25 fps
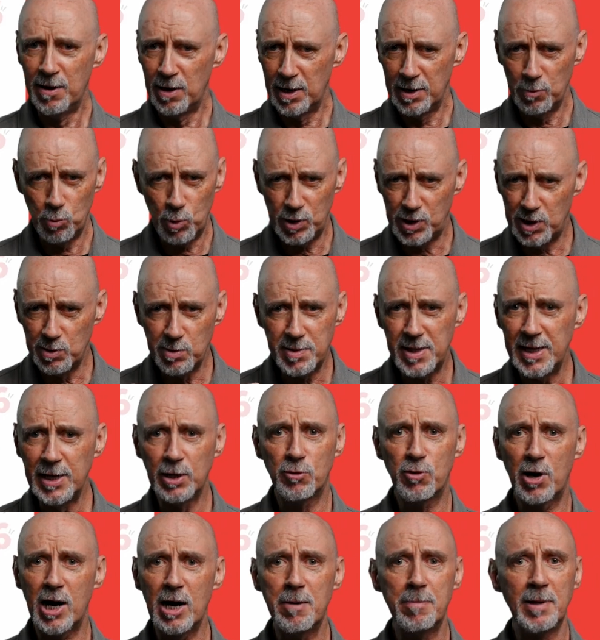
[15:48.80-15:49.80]
which was
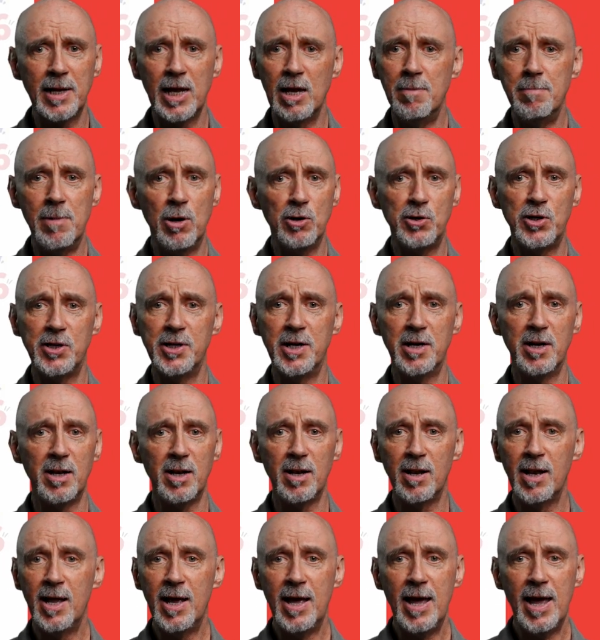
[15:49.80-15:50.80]
incredibly
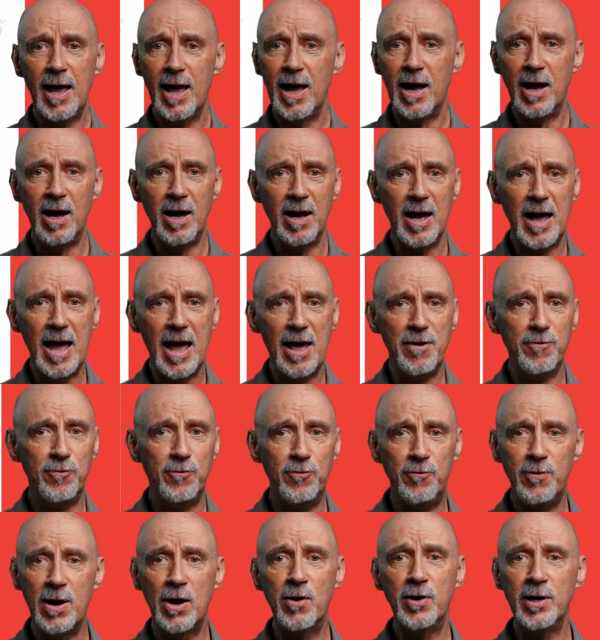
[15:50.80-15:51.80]
emotional and
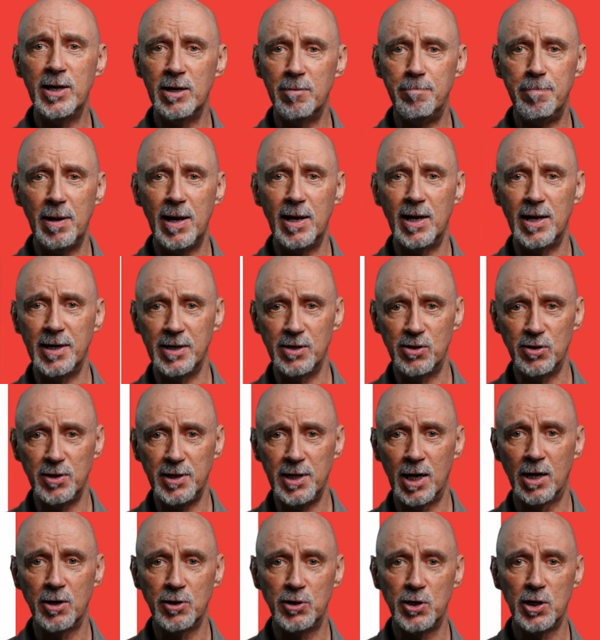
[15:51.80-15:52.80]
very appealing to
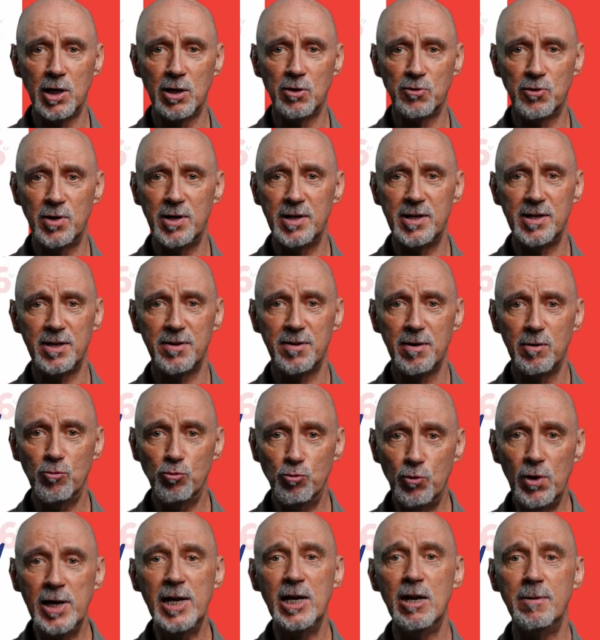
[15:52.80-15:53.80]
young children to
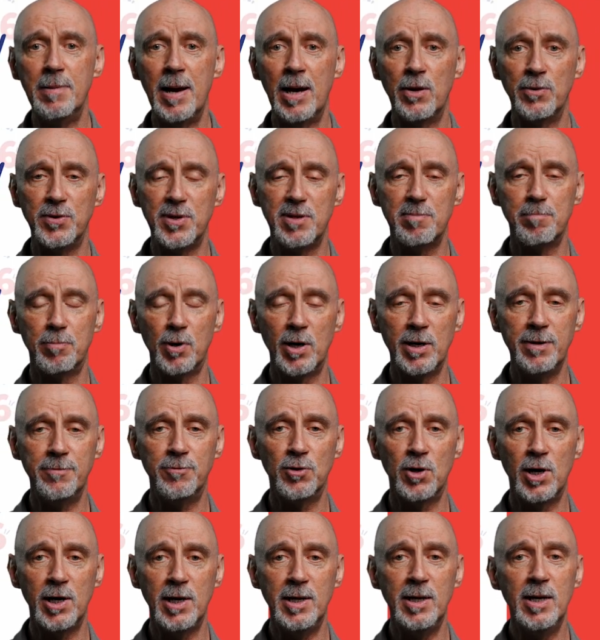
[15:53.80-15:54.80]
read about this
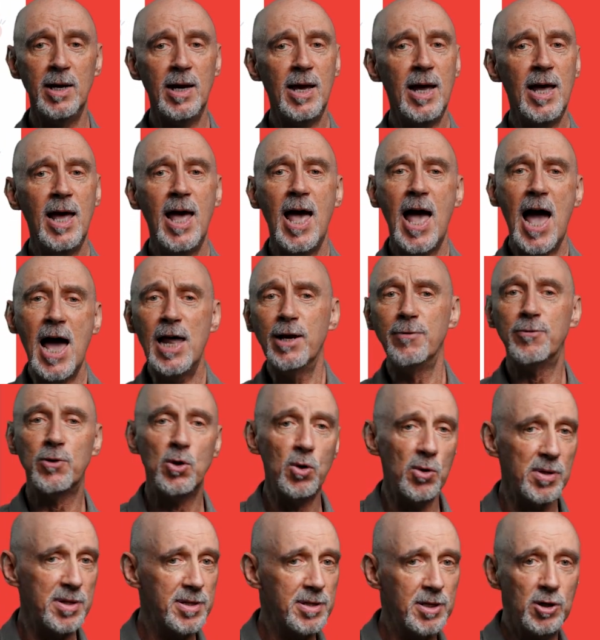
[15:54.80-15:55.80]
bravery. And of
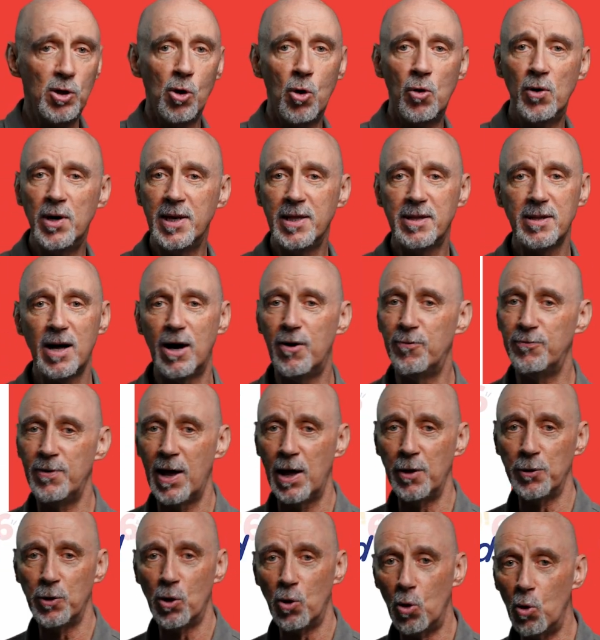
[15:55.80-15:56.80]
course, stories are
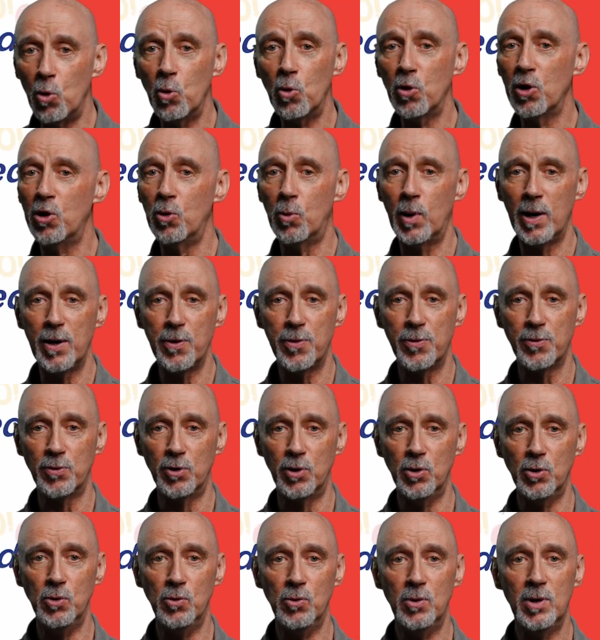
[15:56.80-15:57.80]
found all the way
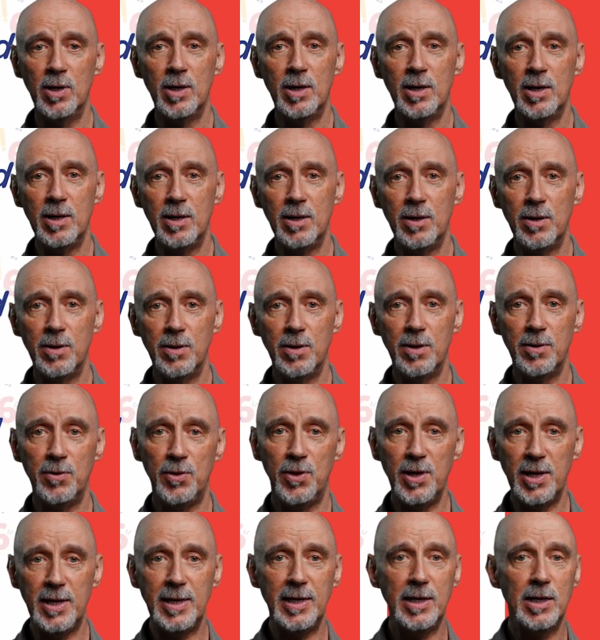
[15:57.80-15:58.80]
through
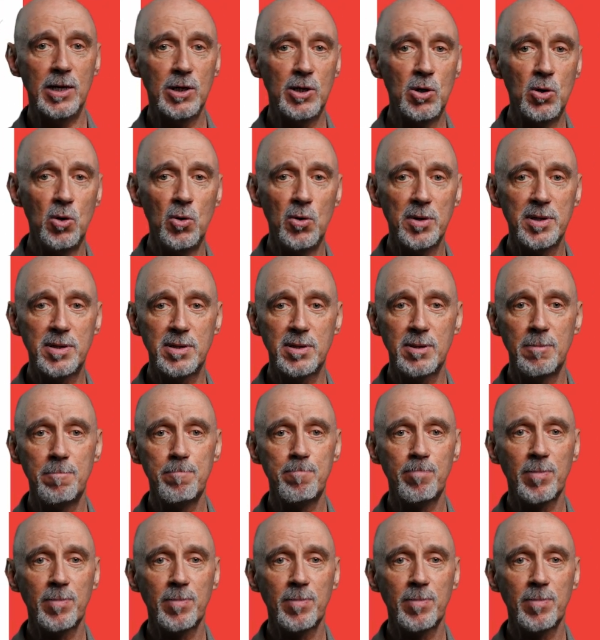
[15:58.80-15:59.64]
the course.